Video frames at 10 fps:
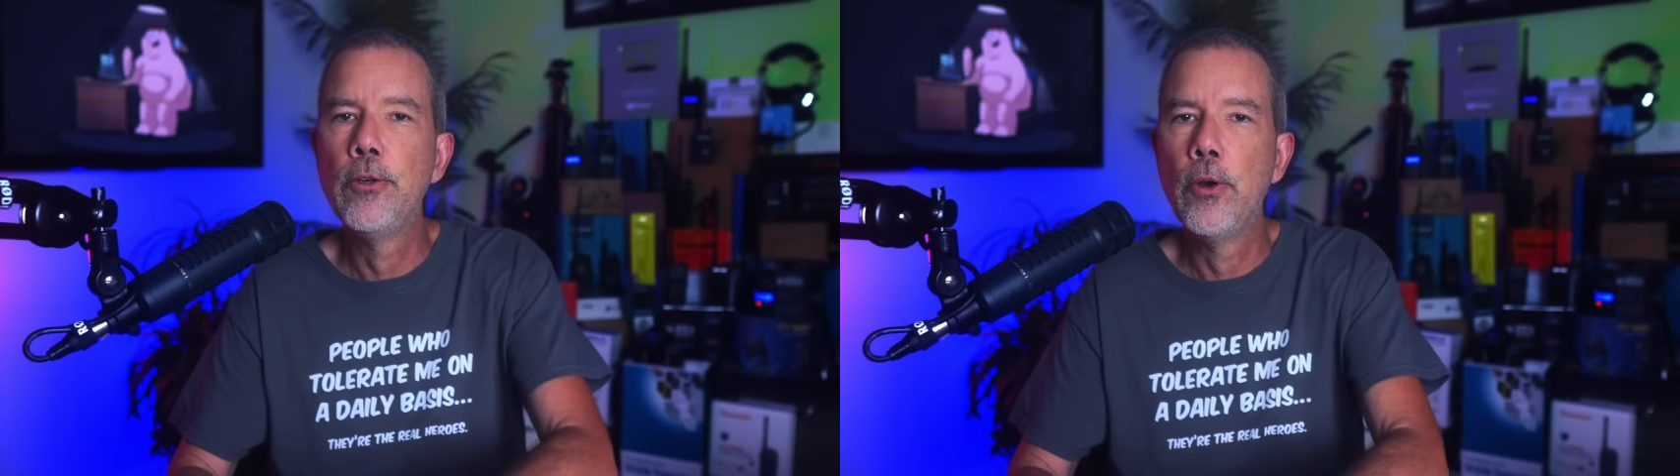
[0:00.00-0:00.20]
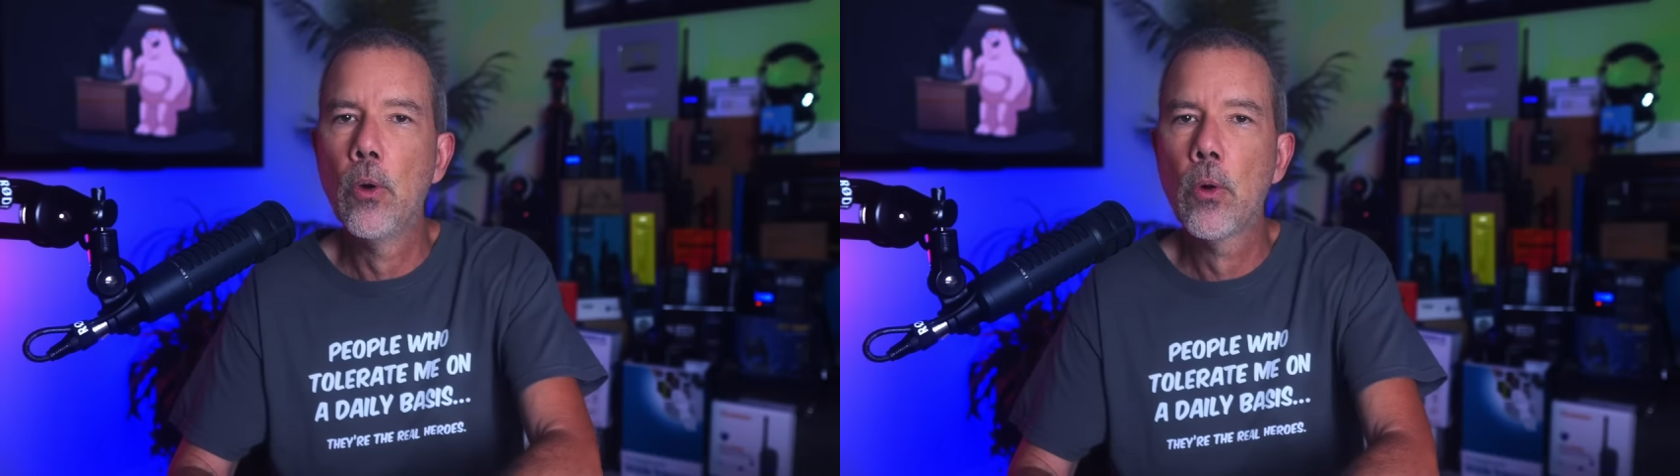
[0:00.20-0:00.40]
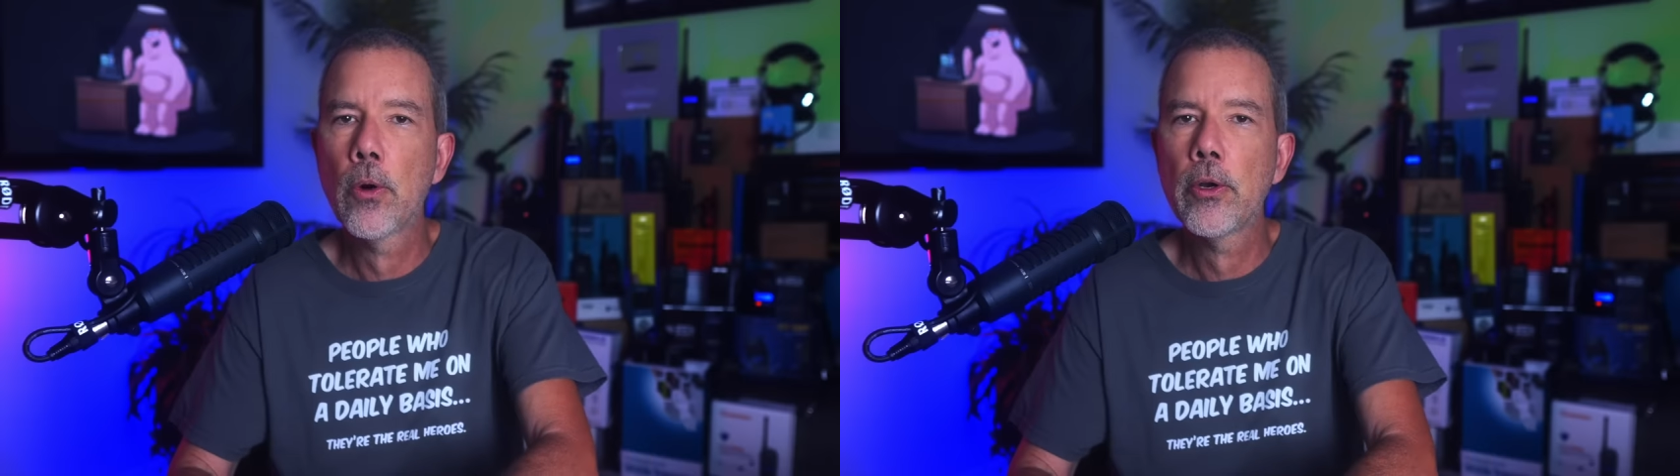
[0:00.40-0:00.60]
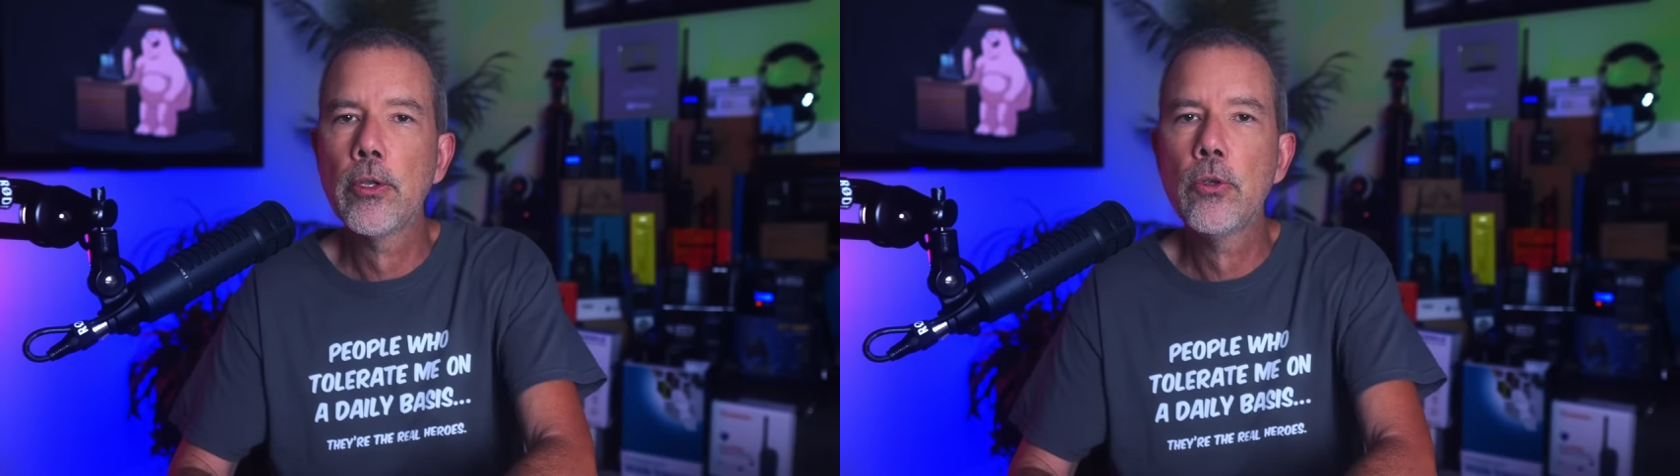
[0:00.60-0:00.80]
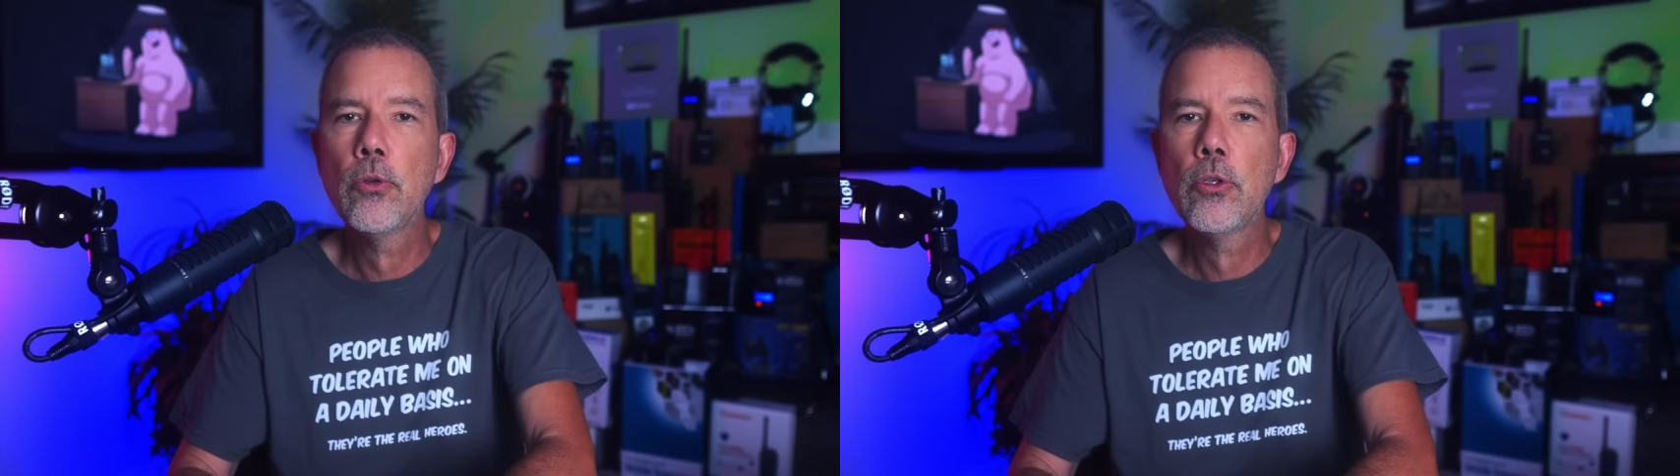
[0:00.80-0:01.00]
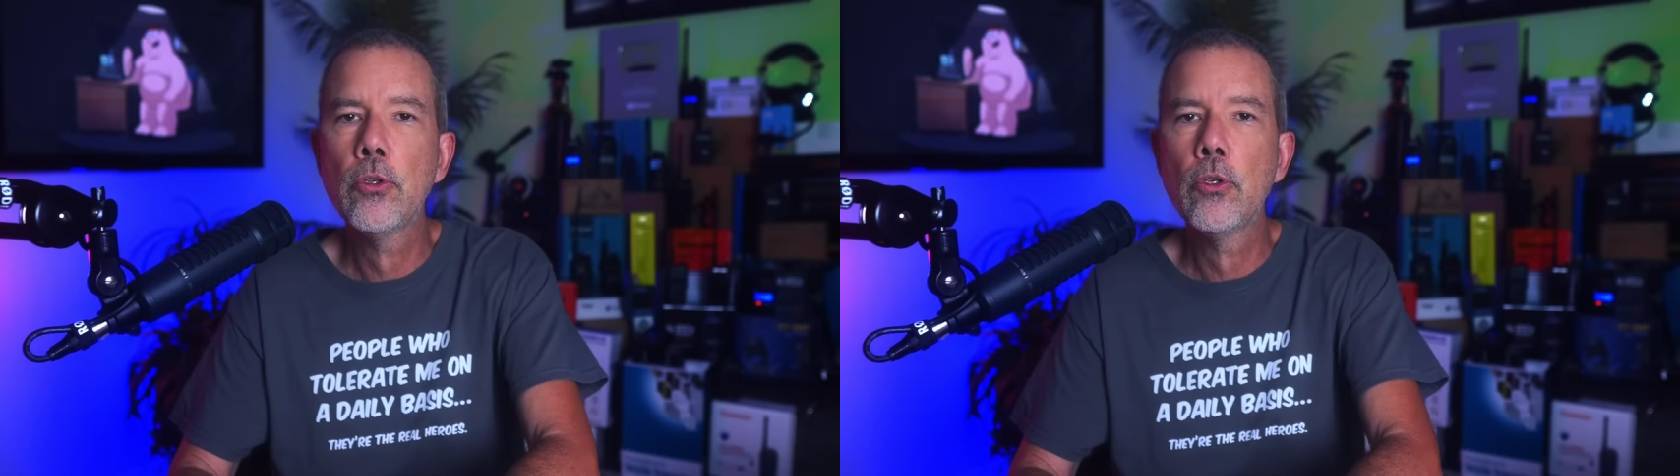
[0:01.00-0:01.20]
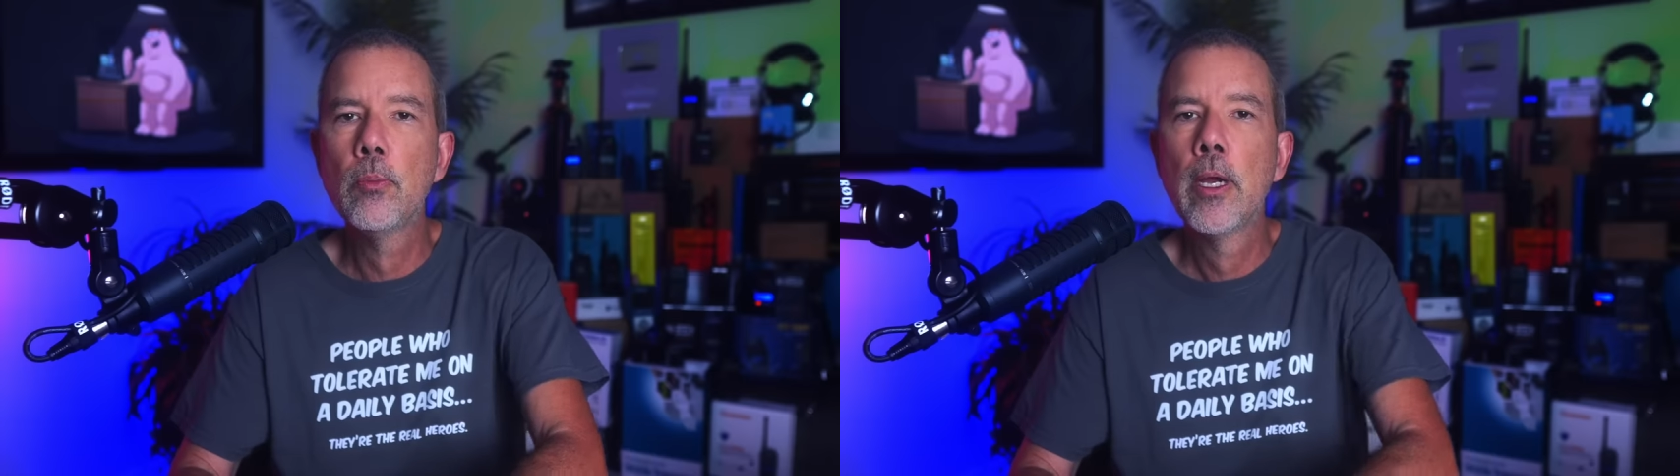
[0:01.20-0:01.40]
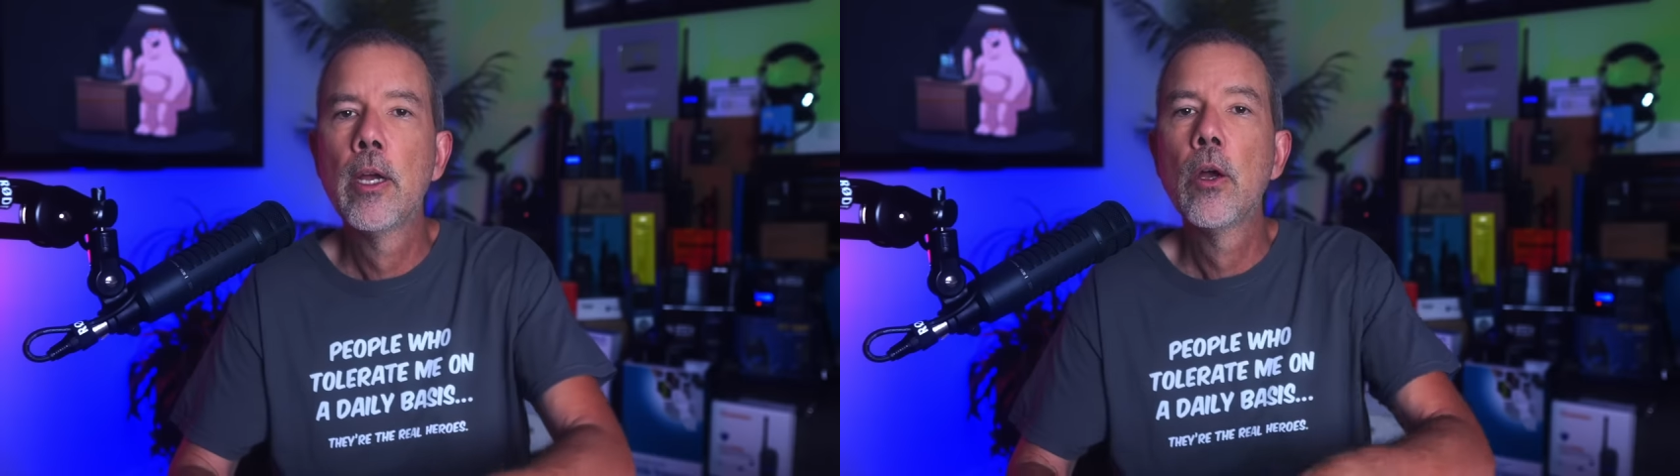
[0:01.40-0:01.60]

nor YouTube